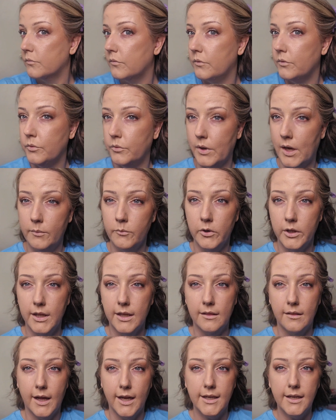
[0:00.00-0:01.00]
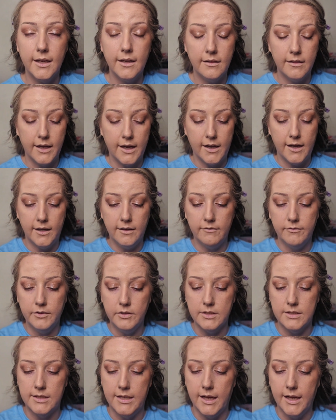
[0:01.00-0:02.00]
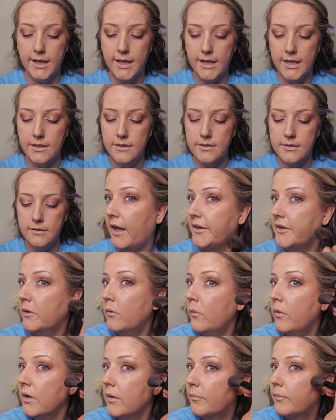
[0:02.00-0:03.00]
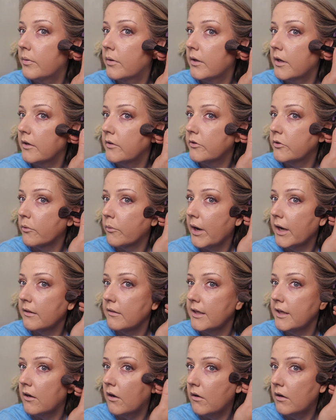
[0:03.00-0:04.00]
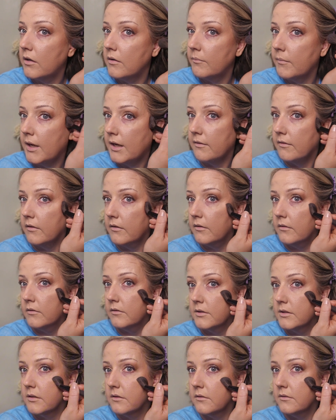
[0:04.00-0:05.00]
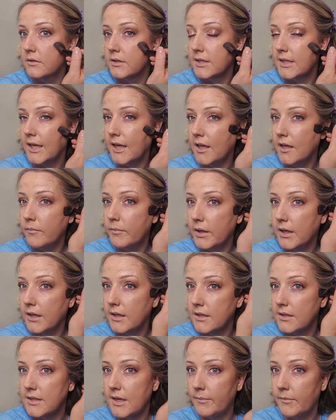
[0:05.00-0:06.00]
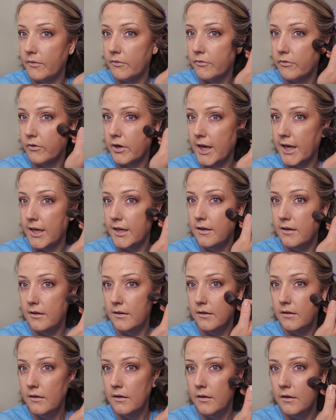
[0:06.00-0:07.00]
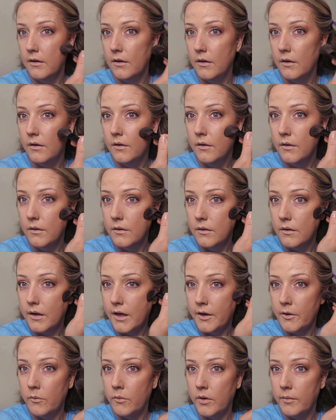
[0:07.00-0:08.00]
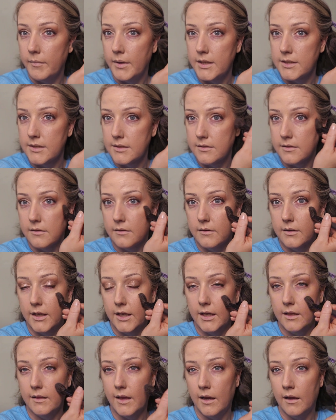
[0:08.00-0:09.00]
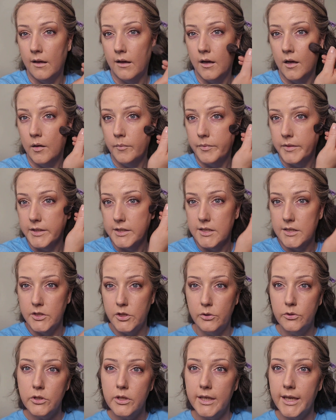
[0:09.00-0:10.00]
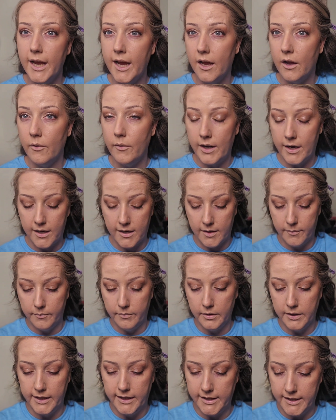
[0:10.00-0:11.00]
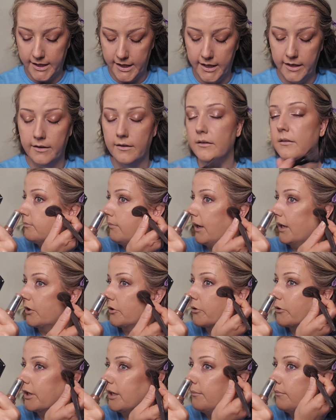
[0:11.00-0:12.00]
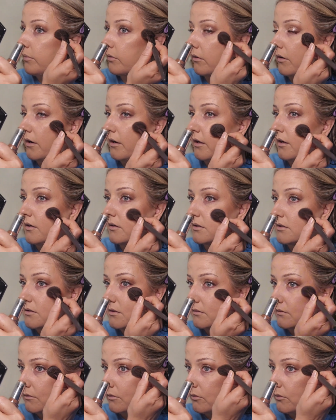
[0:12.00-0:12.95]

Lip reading: Ooh, I'm really liking that. Feels nice. I don't want to put it directly on my skin because I'm afraid I don't want to mess anything up. This is usually how I blend in my cream products.